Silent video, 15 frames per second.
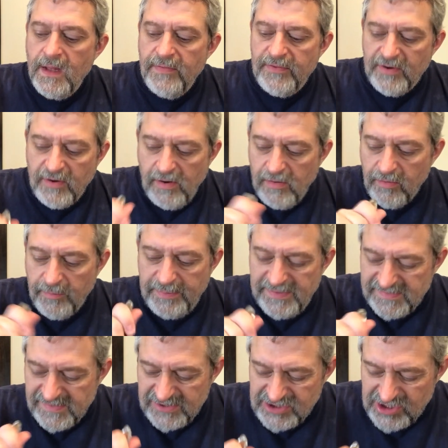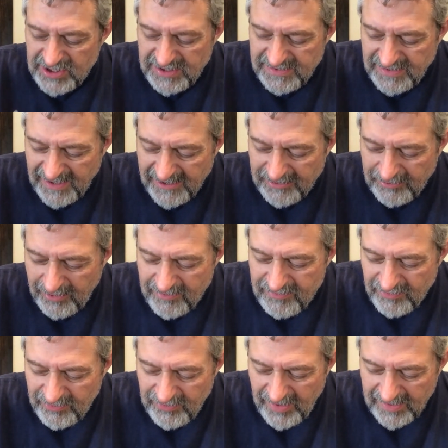There are little pieces of chicken like
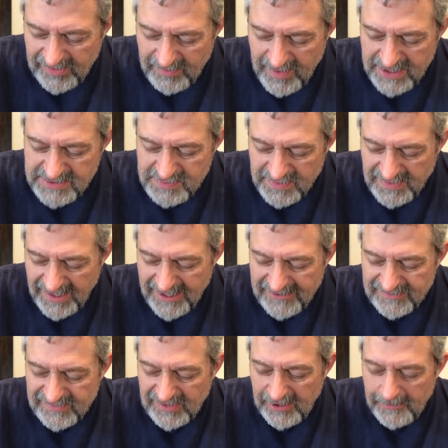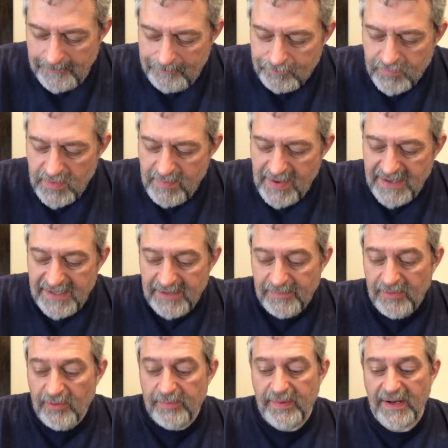thrown throughout the mashed potatoes, so you may get a
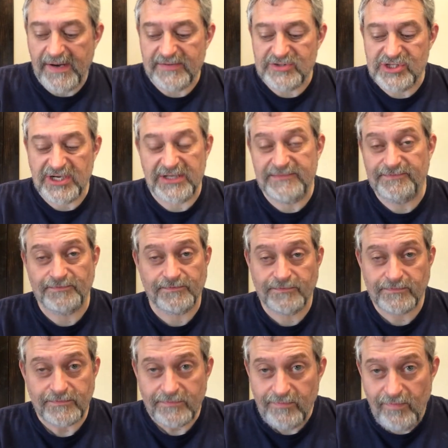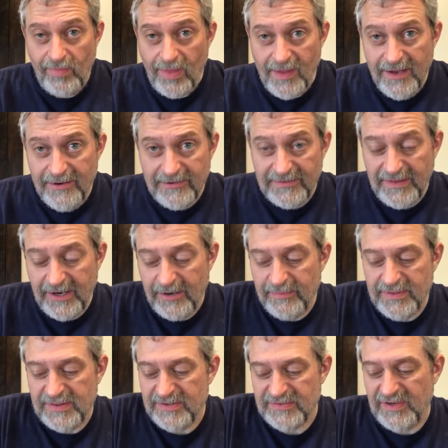little bite of chicken here and there,
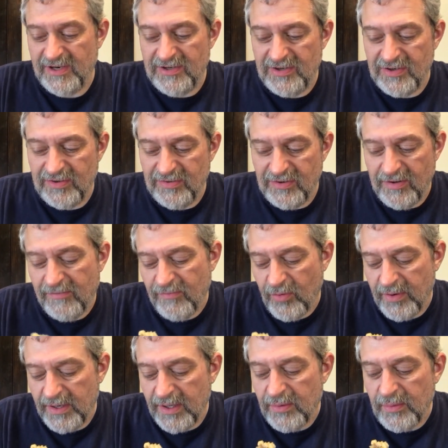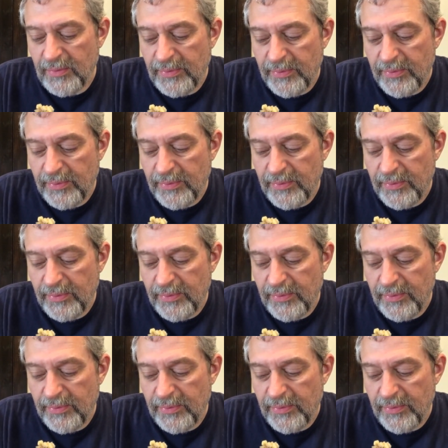but there's nothing you can do to avoid it.